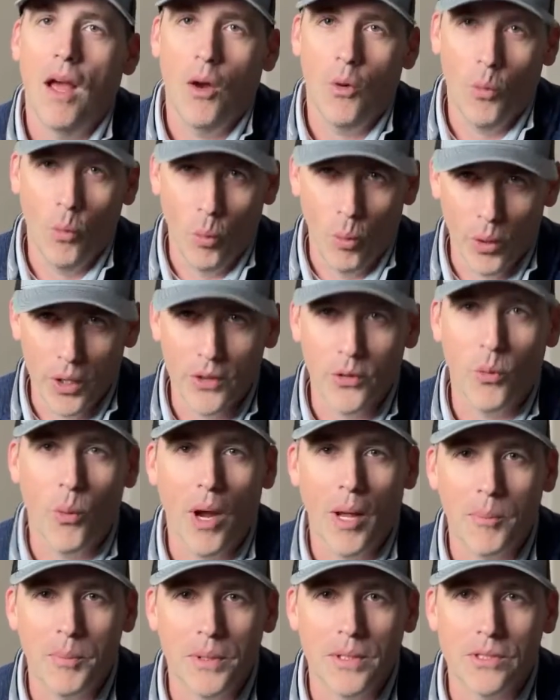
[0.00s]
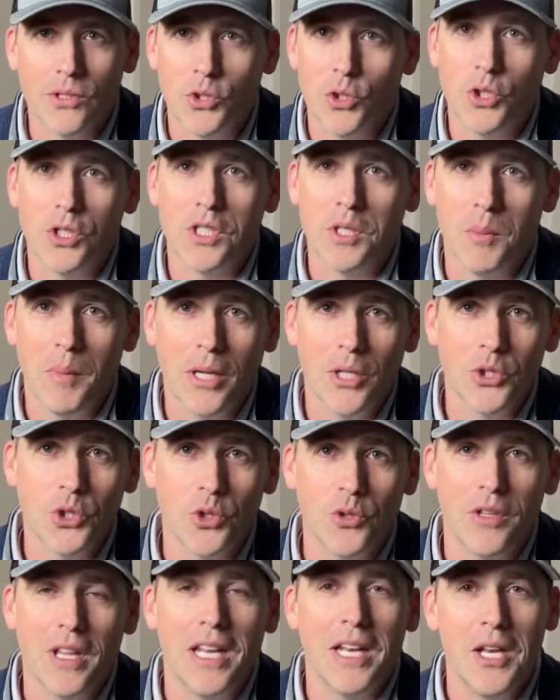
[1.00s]
with weapons just to make
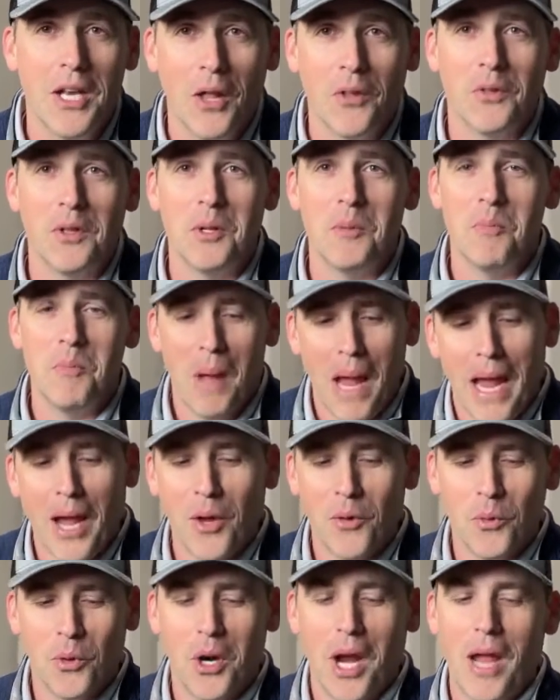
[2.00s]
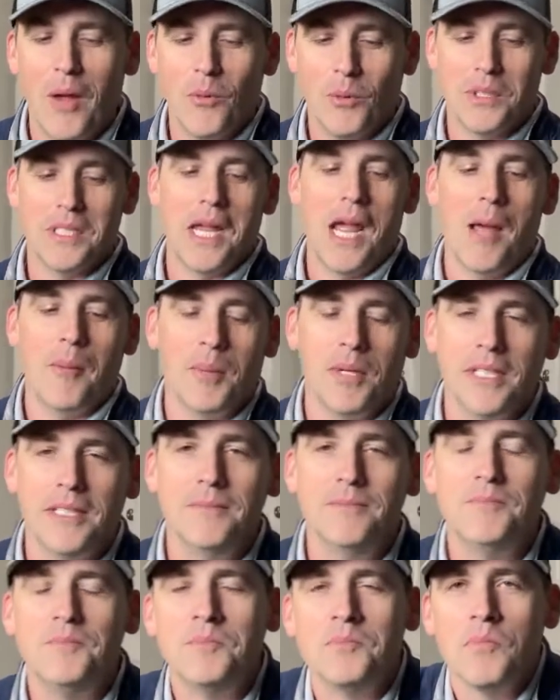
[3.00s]
sure that nothing bad was
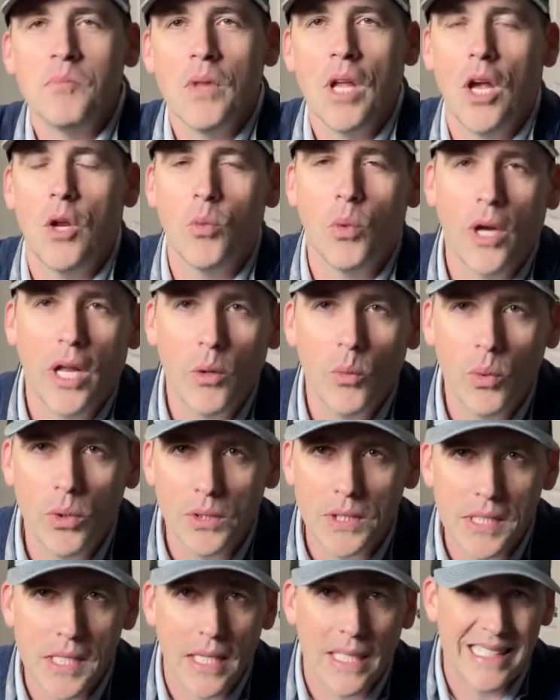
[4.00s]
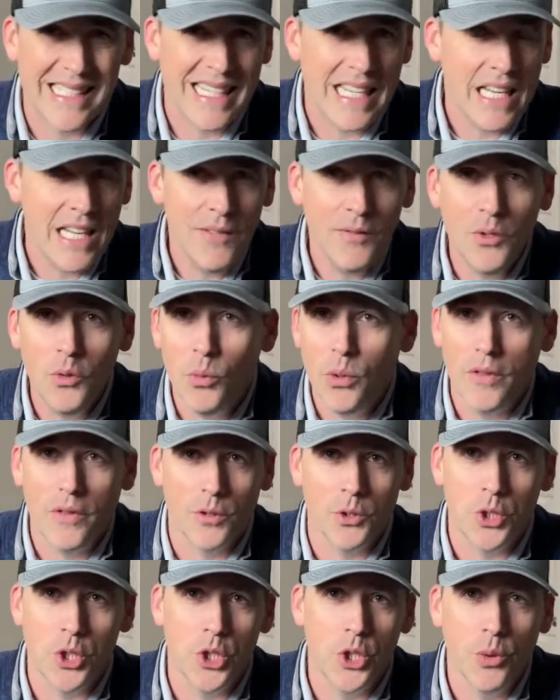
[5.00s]
happening. And what I will say is, even when
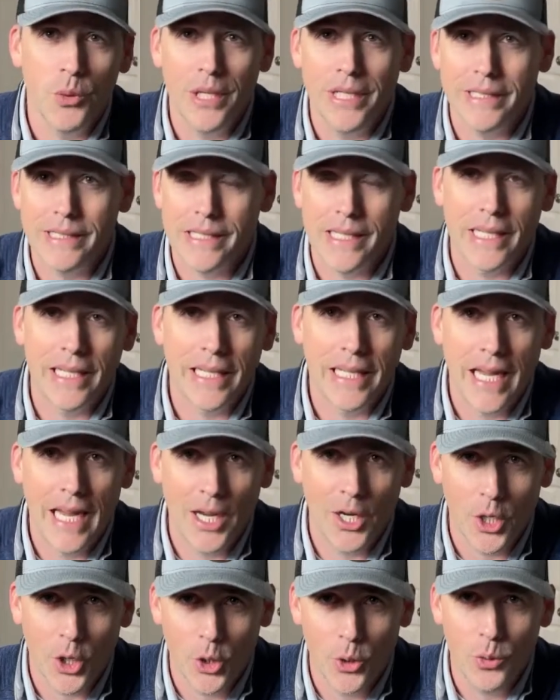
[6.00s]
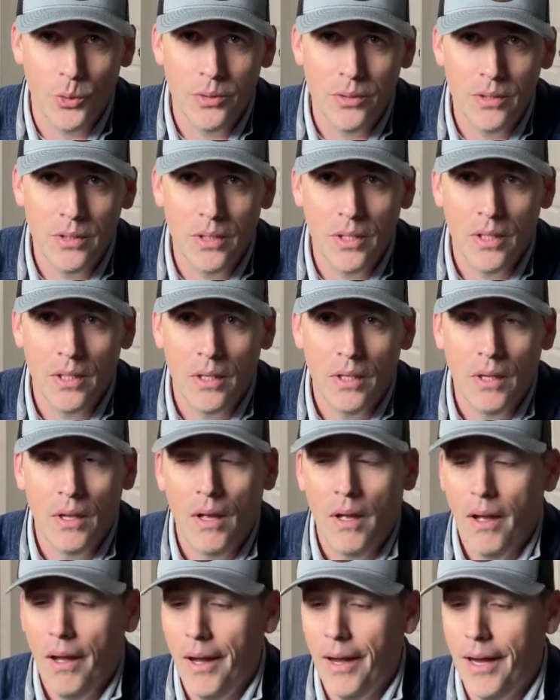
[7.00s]
there's shootings in Cancun,
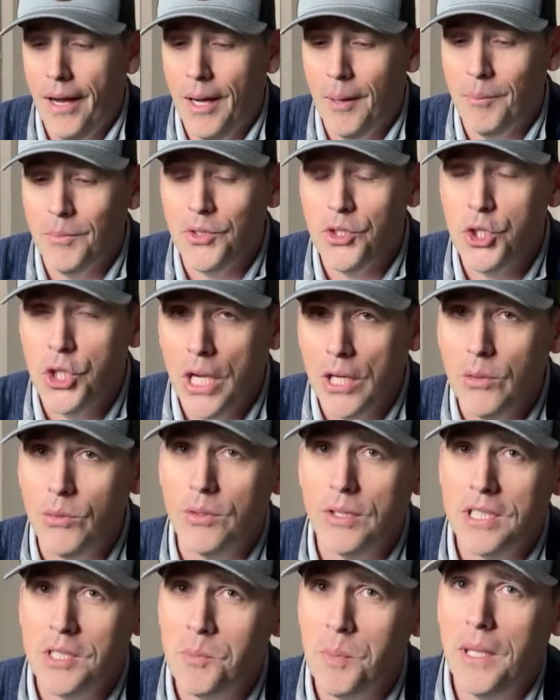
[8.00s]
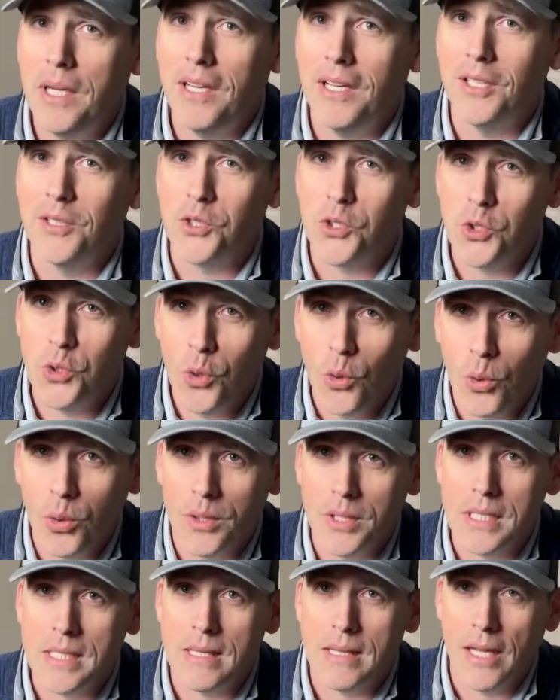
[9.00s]
generally speaking, it's
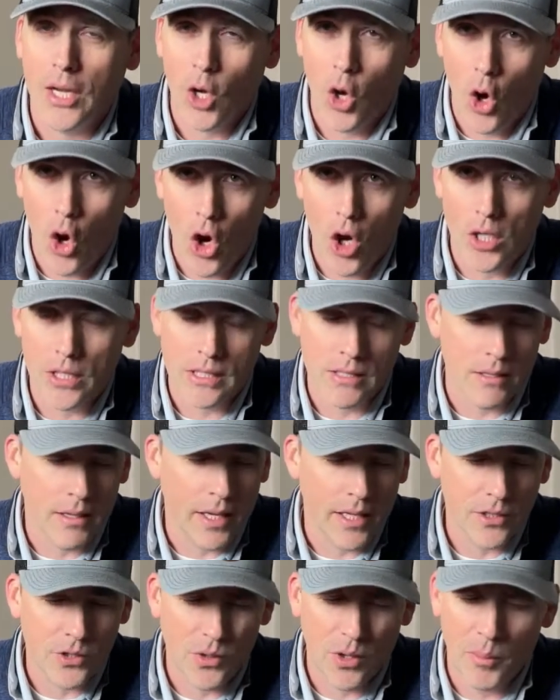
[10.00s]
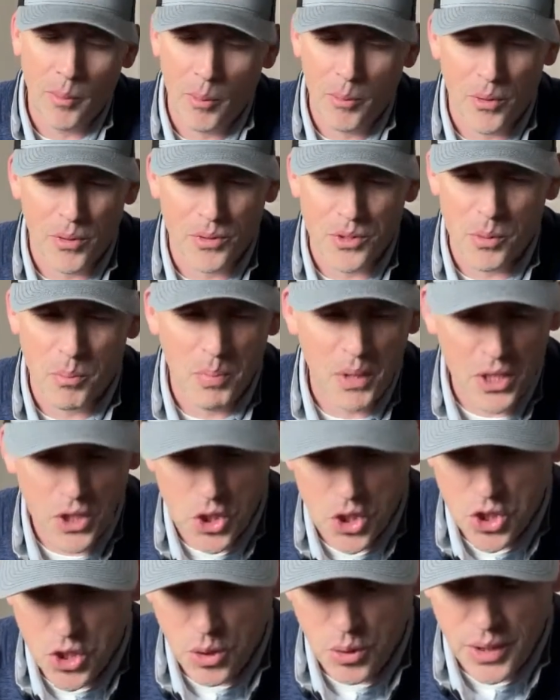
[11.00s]
tourists that cause that. So I remember there was a big
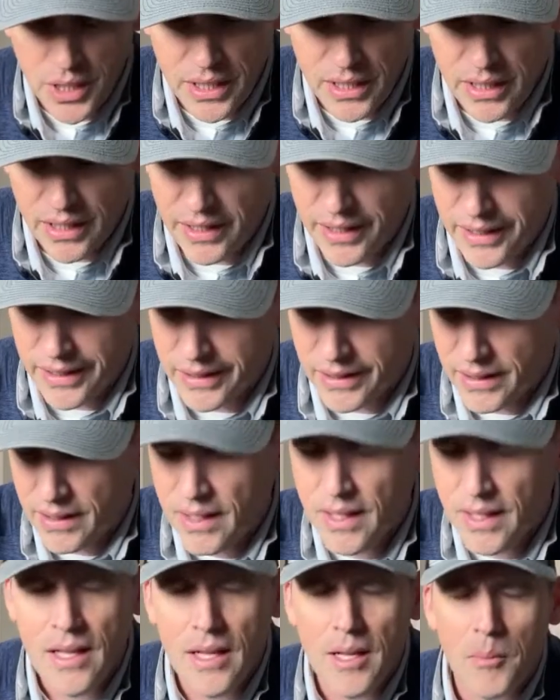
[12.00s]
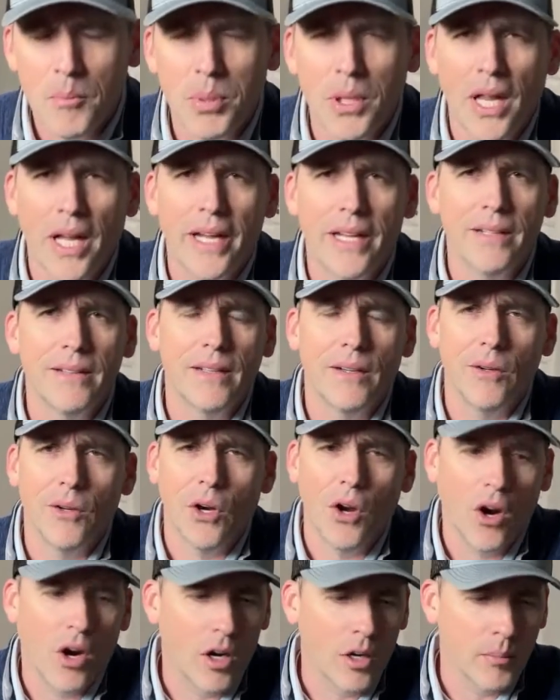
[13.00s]
shooting in Playa del
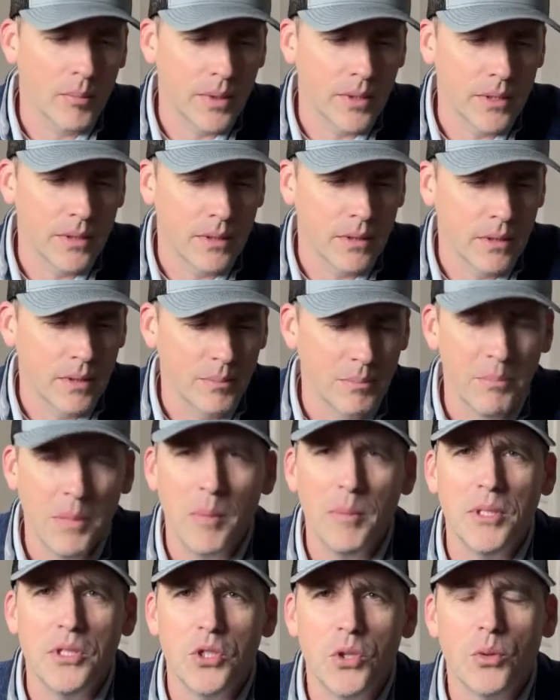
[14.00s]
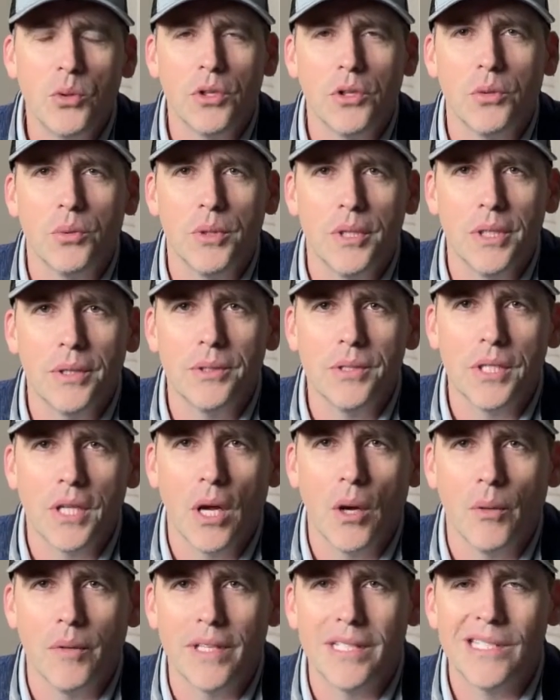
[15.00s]
Carmen maybe 2 or 3 years
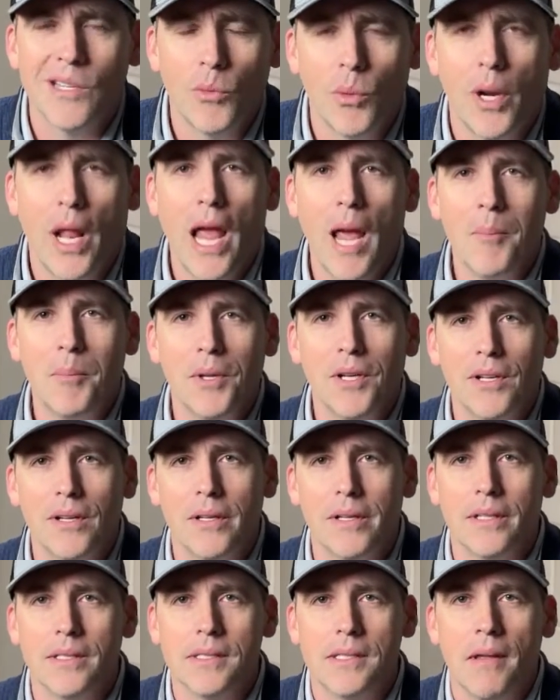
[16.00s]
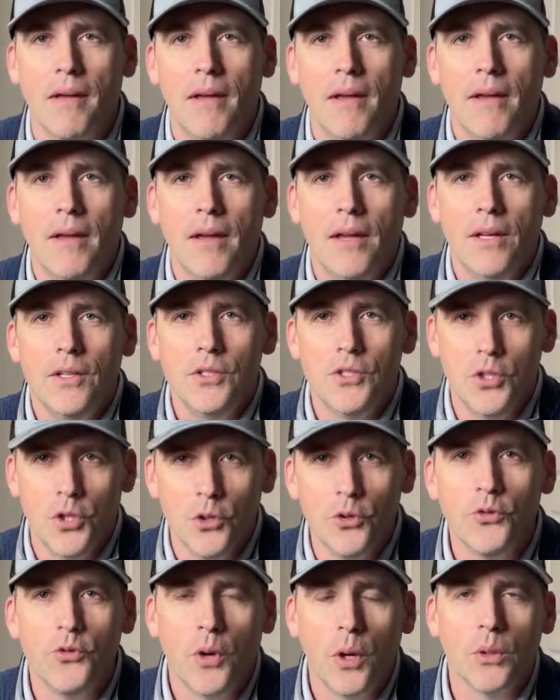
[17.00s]
ago, and they said what happened is
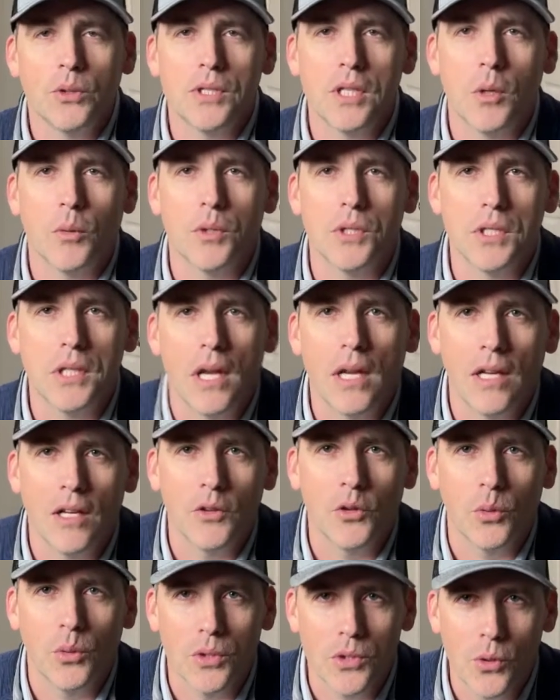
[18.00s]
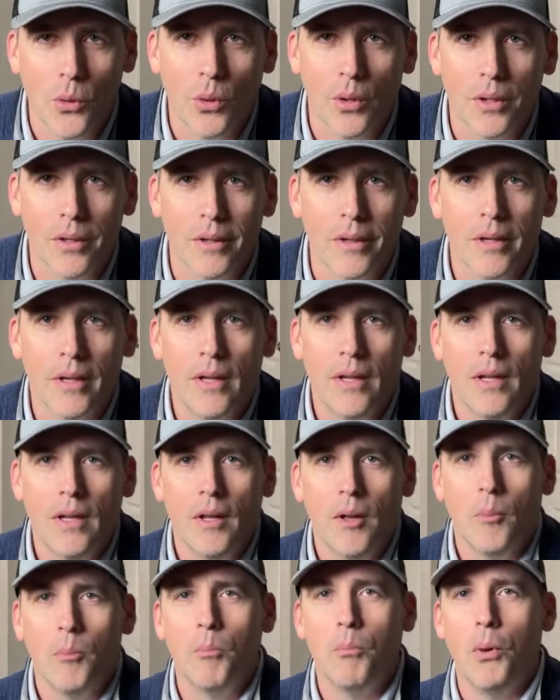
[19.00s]
2 folks that were staying at the resort
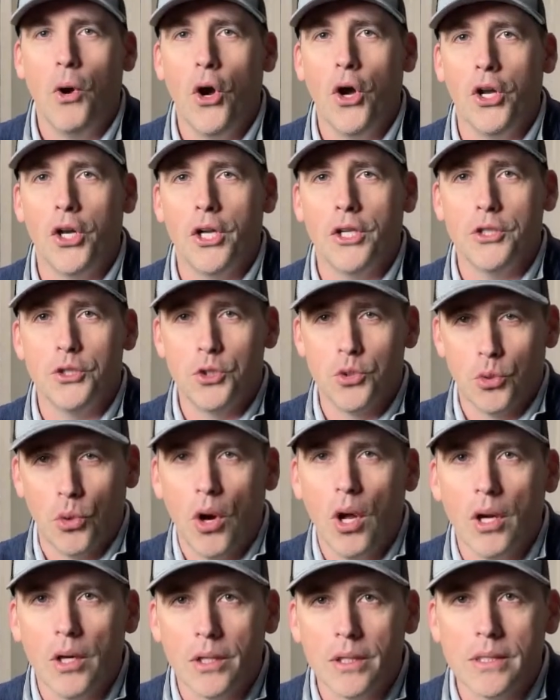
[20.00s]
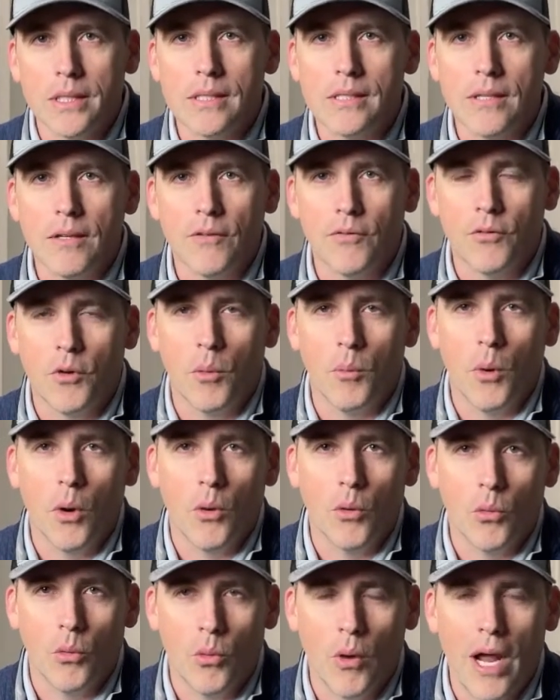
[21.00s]
bought drugs from
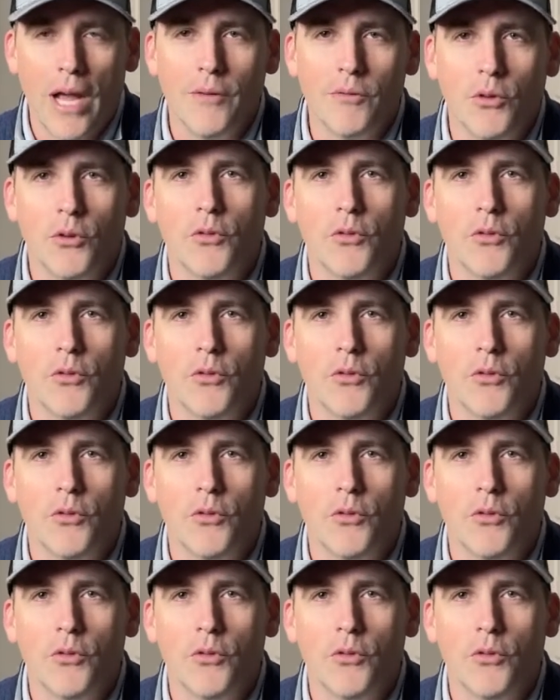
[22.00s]
rival